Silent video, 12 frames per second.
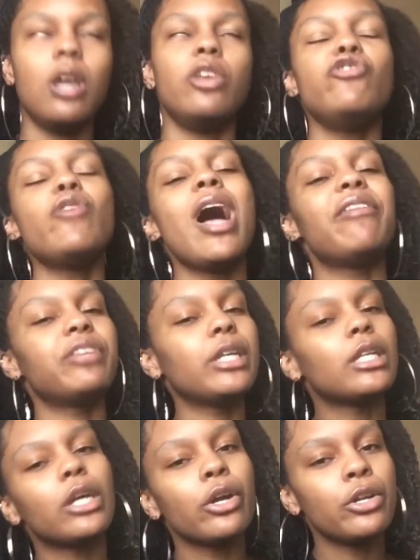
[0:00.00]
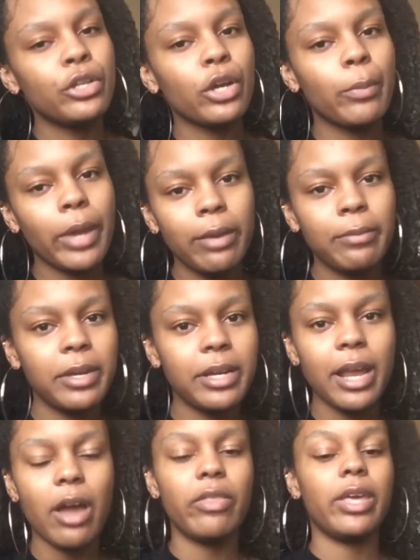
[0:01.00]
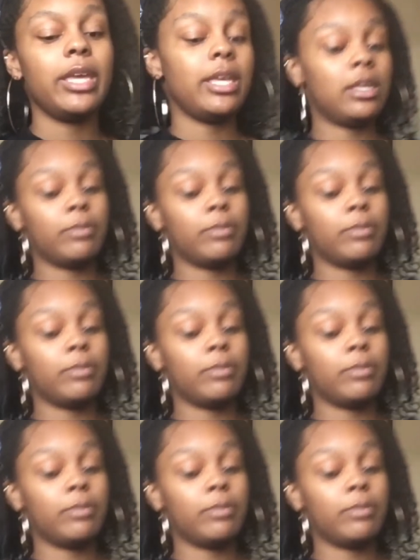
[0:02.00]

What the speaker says: you have to learn your baby and how they eat,